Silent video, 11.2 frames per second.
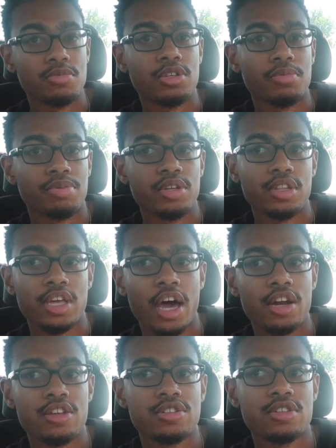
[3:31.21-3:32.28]
to be completely
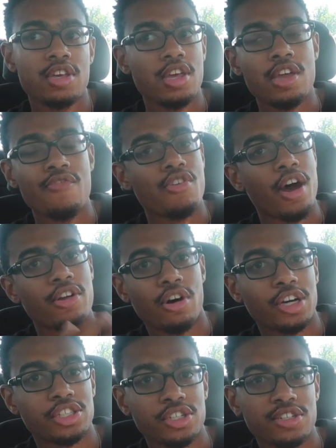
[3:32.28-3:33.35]
honest, even though I
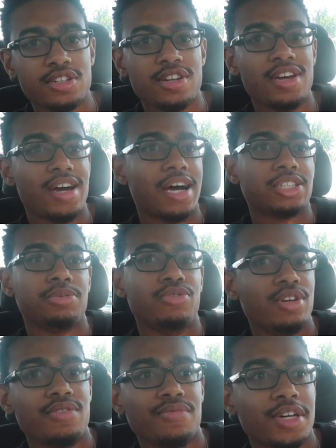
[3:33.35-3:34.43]
know I shouldn't, I should be
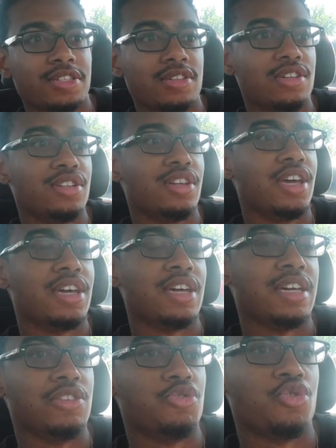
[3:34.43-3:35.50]
reinvesting
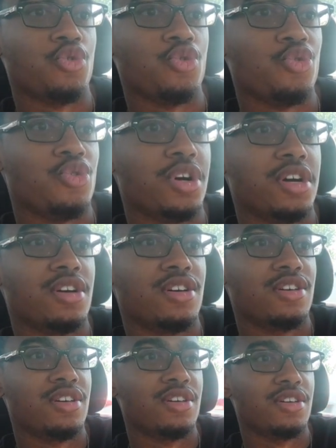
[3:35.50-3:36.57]
into
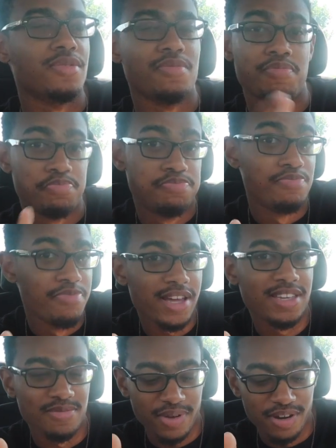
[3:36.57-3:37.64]

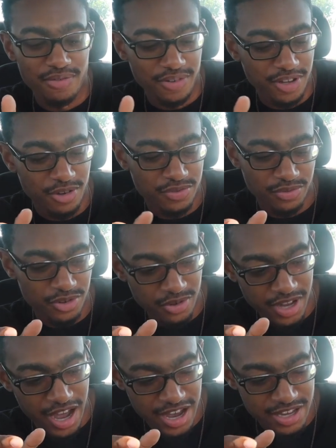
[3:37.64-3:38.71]
making better videos for
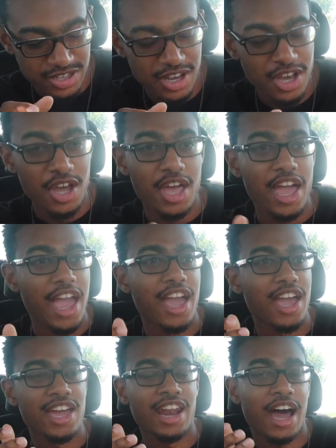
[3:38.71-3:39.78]
you guys.
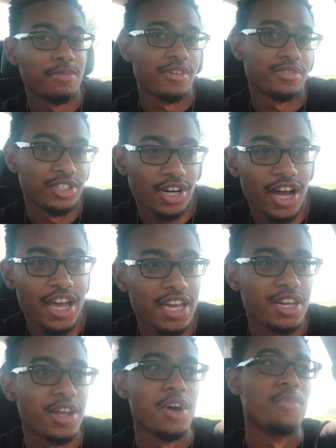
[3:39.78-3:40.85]
And I'm definitely
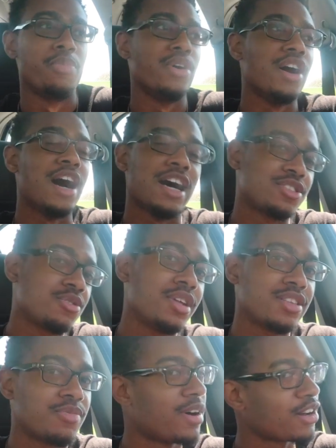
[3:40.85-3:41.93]
trying, but I still
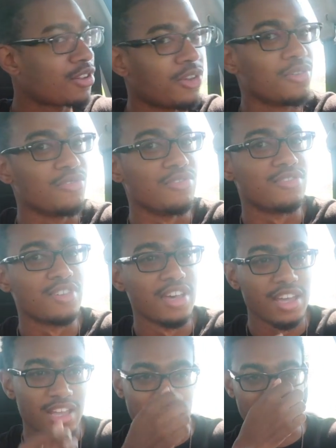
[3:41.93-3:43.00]
like to buy clothes.
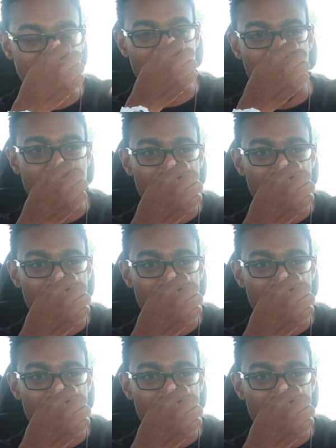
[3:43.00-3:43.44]
Like,